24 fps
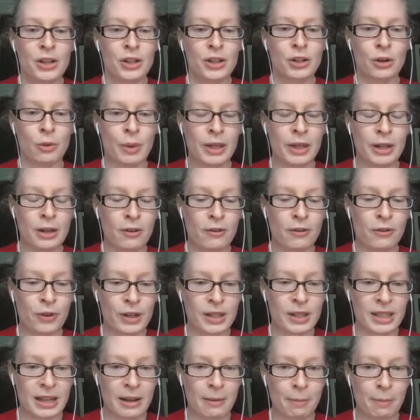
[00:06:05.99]
So we know, for
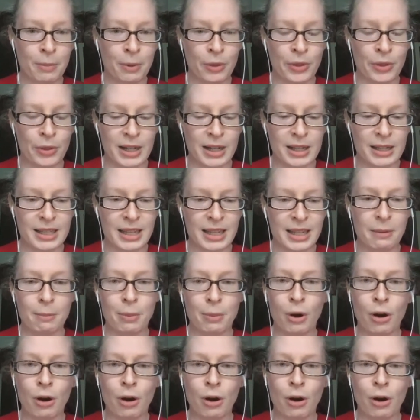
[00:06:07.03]
example, that in St.